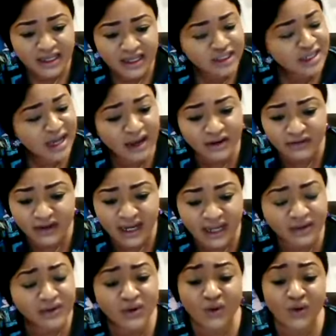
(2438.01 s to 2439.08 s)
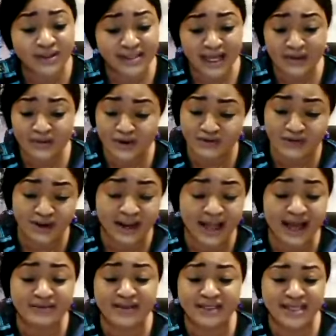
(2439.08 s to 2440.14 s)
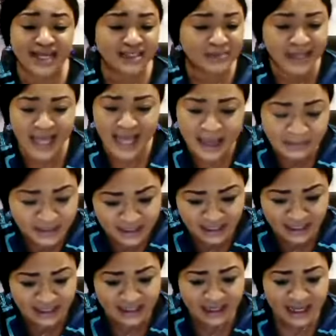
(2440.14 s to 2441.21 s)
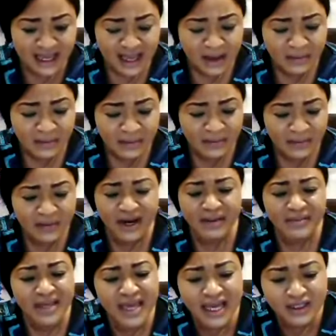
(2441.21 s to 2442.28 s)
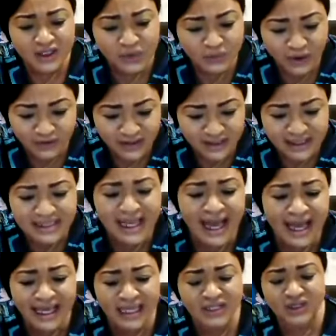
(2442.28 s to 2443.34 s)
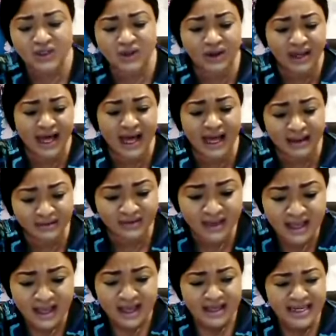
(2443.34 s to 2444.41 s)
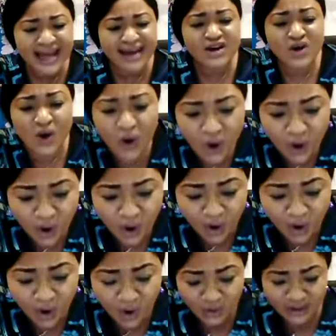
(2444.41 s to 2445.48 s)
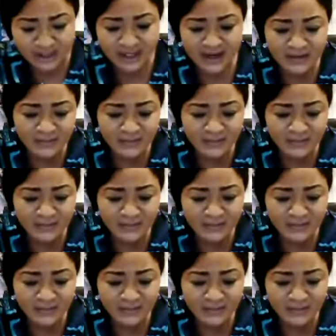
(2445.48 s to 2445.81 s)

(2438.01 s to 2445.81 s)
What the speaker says: Child of God, I don't know what area of your life that has been emptied, but I'm here to prophesy into your life that God